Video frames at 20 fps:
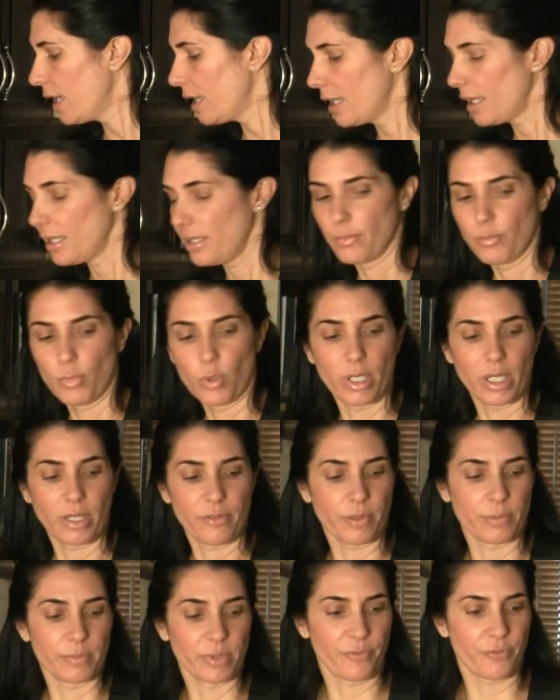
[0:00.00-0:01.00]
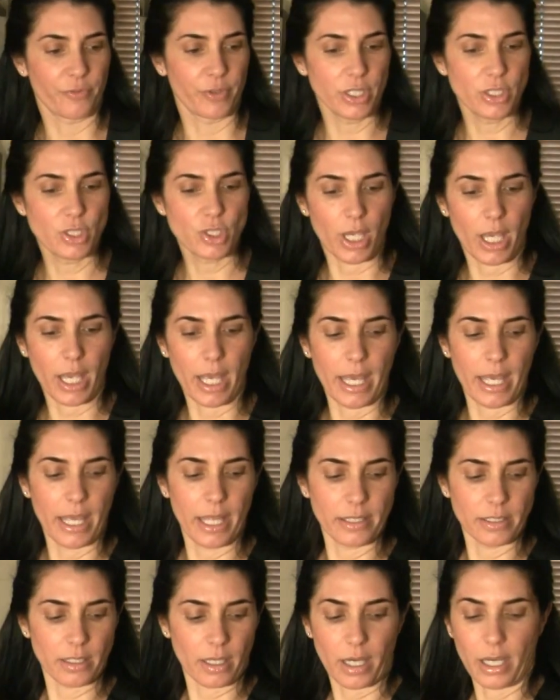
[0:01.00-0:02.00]
in the morning from the fridge
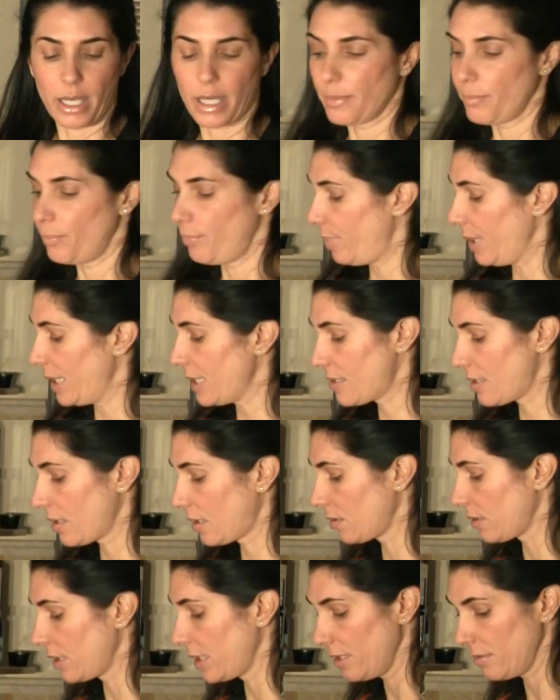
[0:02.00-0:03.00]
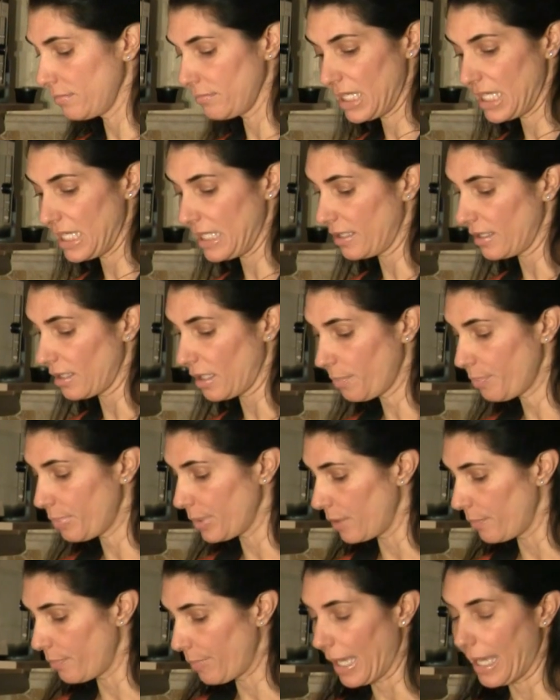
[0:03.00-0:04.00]
and I basically heat it up
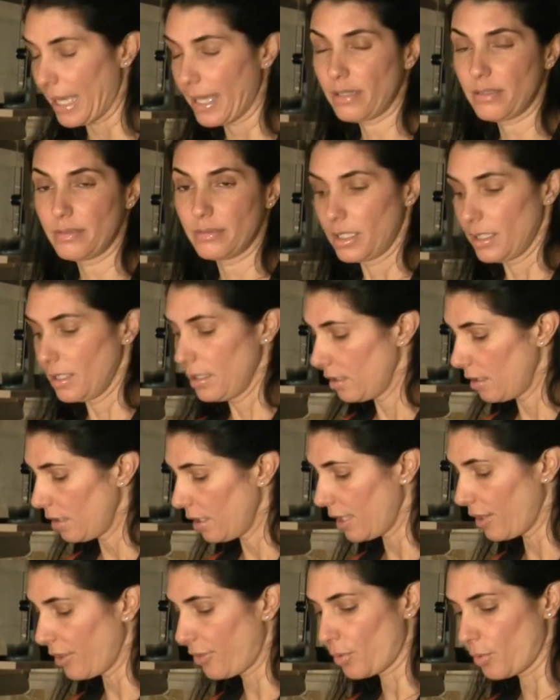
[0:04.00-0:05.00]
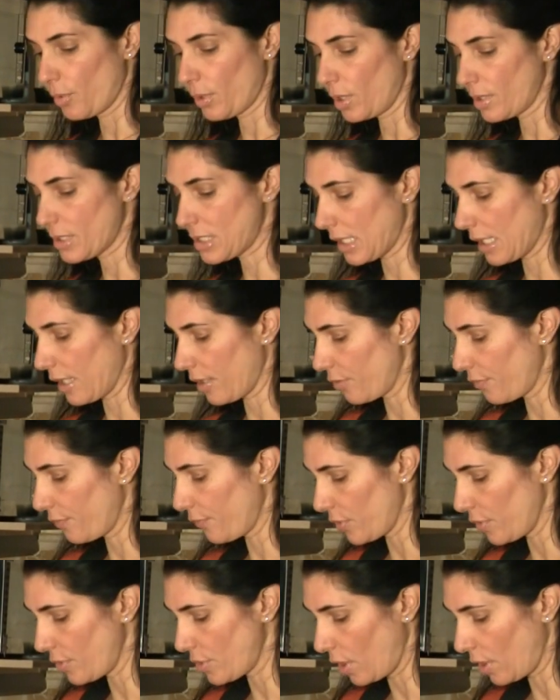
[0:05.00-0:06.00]
in a pan and throw it all together
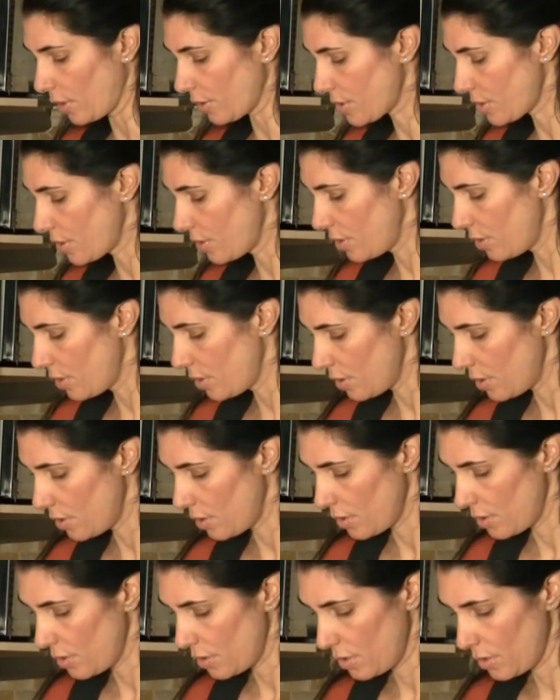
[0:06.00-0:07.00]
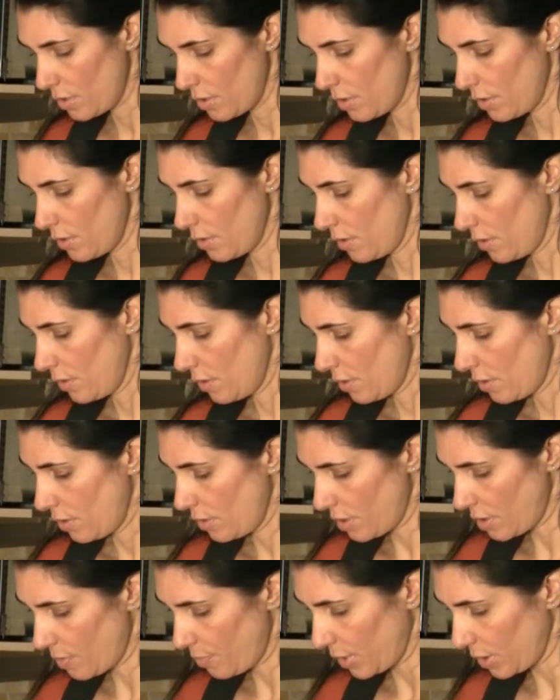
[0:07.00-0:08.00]
for the dogs.
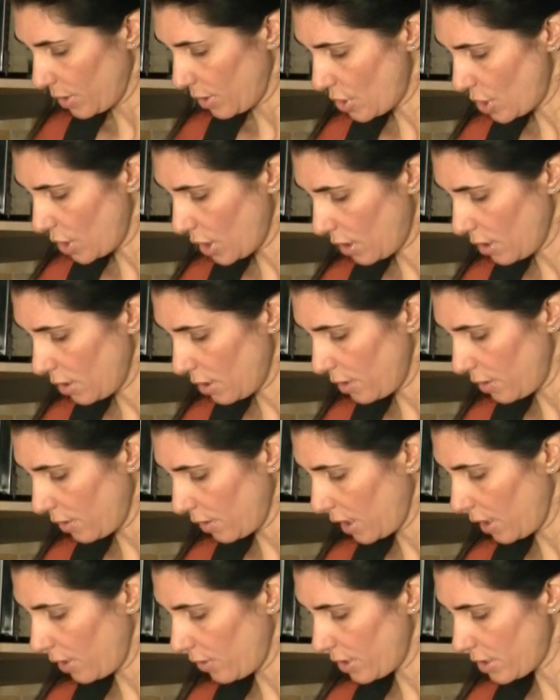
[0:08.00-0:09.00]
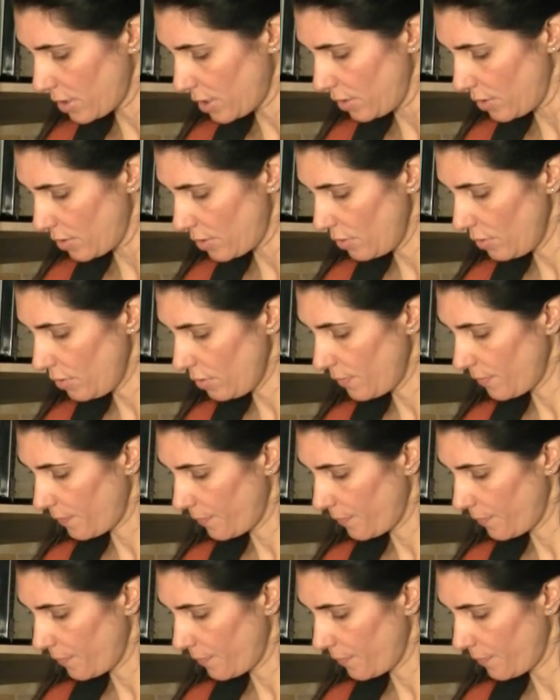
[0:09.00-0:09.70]
You just put the chicken and the carrots in too.